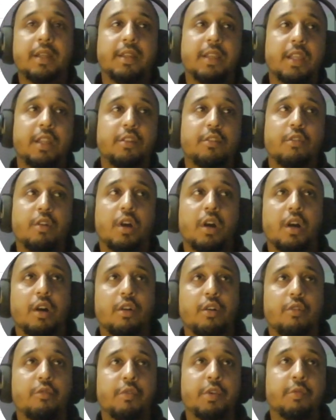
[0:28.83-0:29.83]
Then
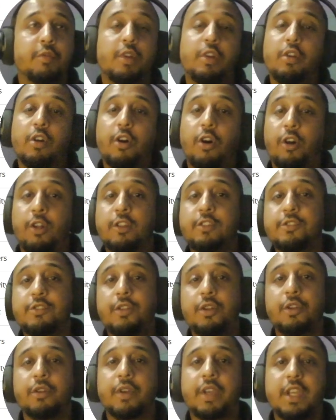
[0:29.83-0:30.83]
we will
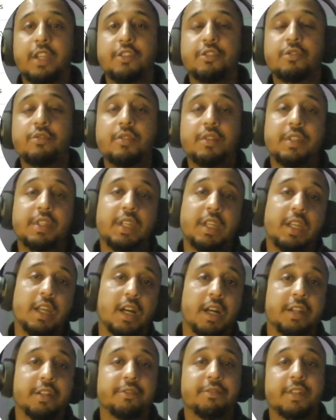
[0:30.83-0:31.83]
also look into the
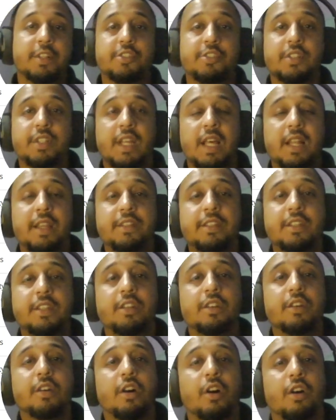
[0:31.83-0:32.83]
other
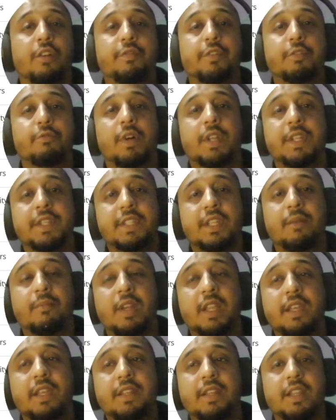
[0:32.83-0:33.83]
functionality of a
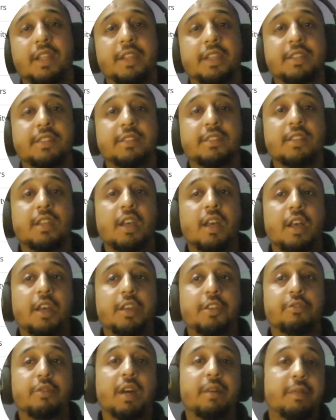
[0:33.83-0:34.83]
one-time link. That is,
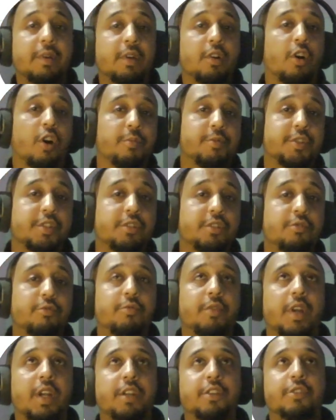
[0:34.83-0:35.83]
you have an option
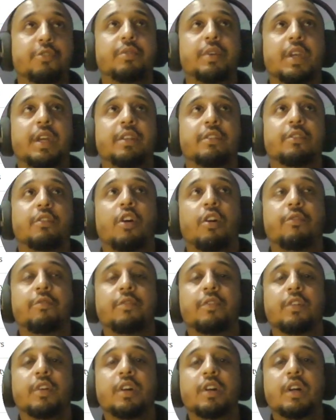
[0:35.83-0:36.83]
where you can
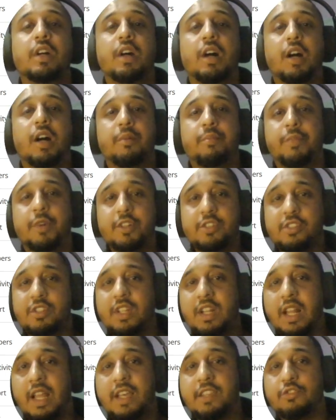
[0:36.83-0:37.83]
offer a
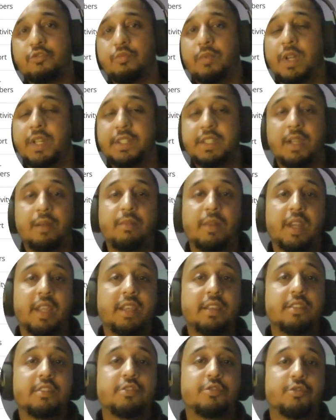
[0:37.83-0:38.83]
personalized one-time
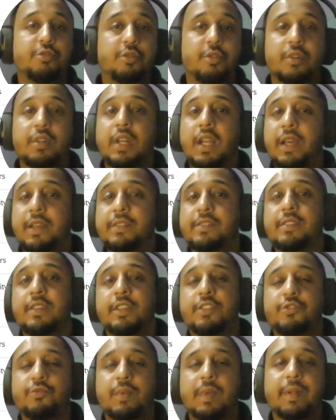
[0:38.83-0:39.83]
links to your clients
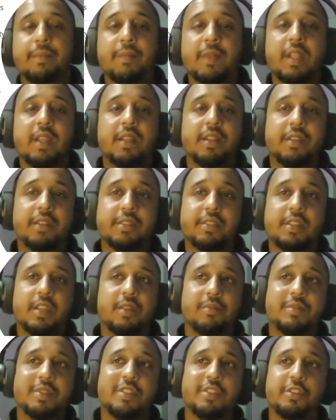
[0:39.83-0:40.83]
as well. This
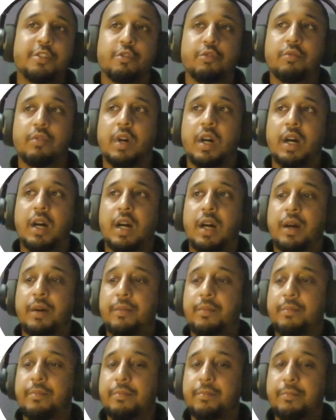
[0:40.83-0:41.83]
gives
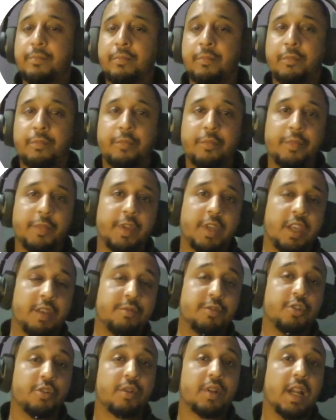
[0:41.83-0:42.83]

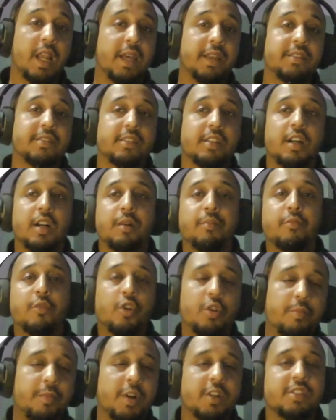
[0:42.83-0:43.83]
your clients a
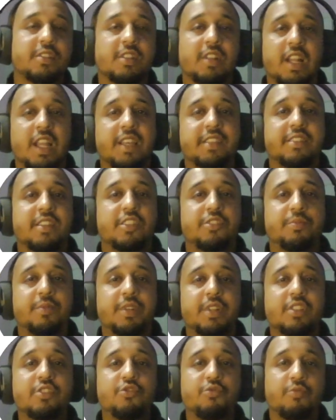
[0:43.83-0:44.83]
more personalized
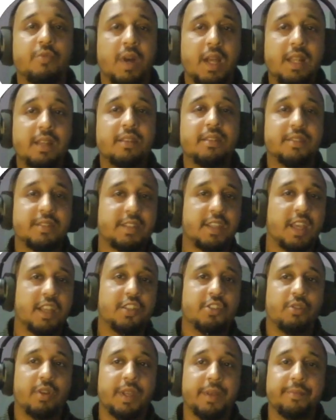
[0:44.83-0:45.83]
experience while
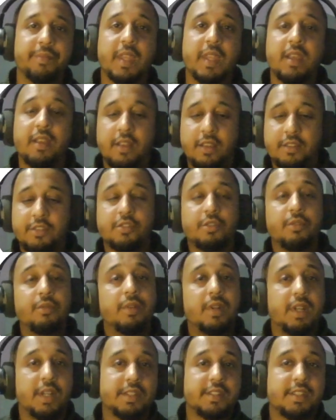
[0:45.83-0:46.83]
scheduling. So
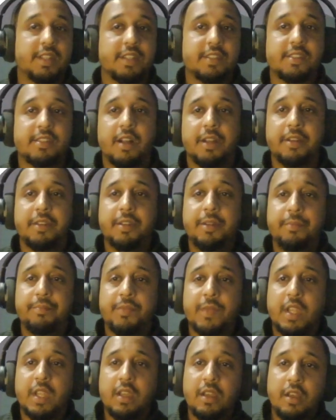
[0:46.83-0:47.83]
let's get started.
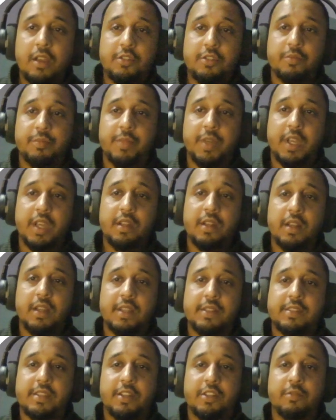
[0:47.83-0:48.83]
To begin,
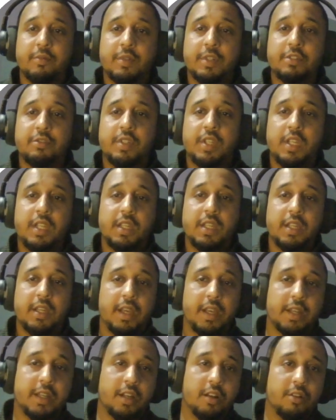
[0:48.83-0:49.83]
let's head over to the
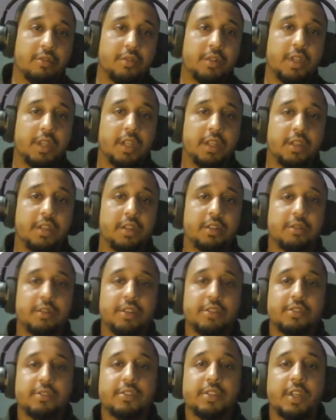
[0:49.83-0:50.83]
account
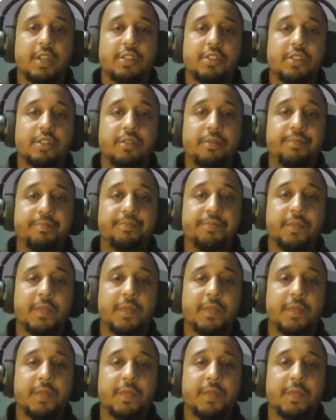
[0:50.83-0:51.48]
integration section,